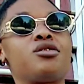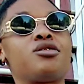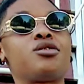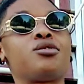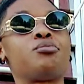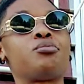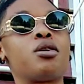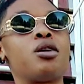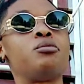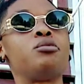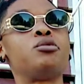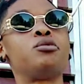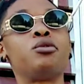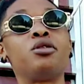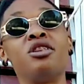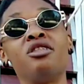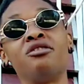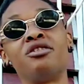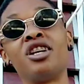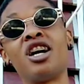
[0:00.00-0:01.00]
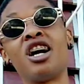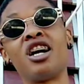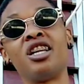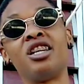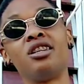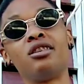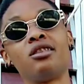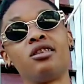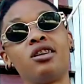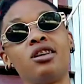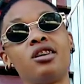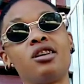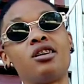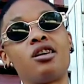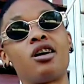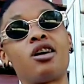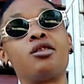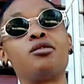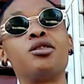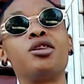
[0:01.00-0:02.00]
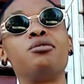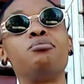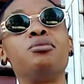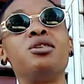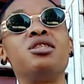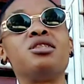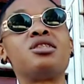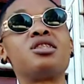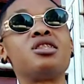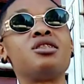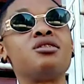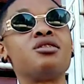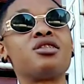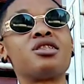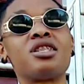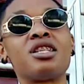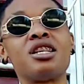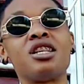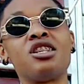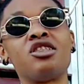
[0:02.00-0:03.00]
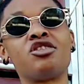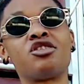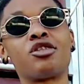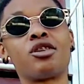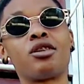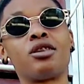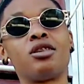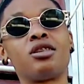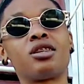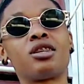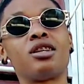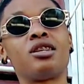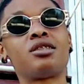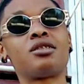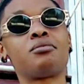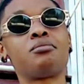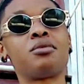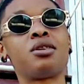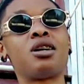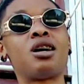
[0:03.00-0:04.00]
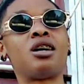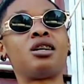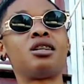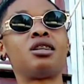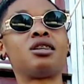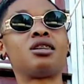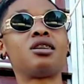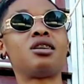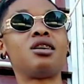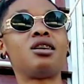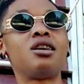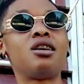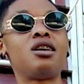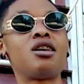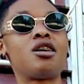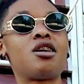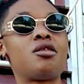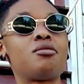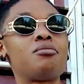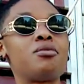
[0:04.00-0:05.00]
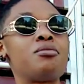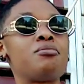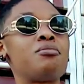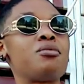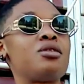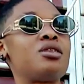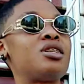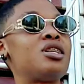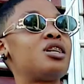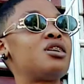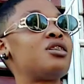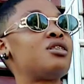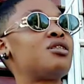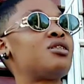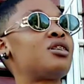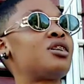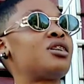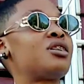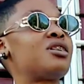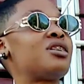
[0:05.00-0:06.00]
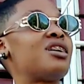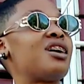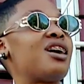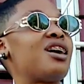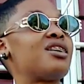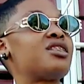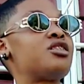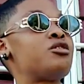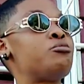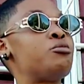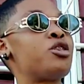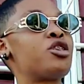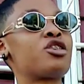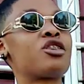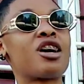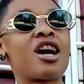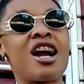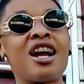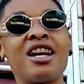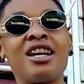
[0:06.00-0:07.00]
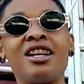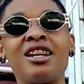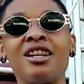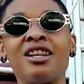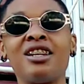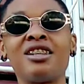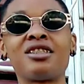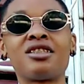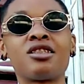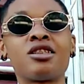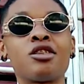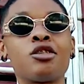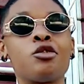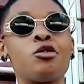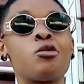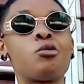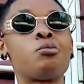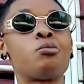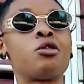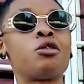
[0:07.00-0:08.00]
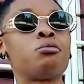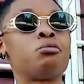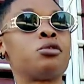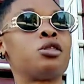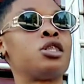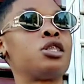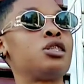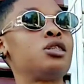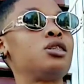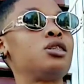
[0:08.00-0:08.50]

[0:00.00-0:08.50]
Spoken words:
she probably would have died. I would have been seriously injured. You see me, and I remember there, and I had to be crying, and I say, oh, mommy,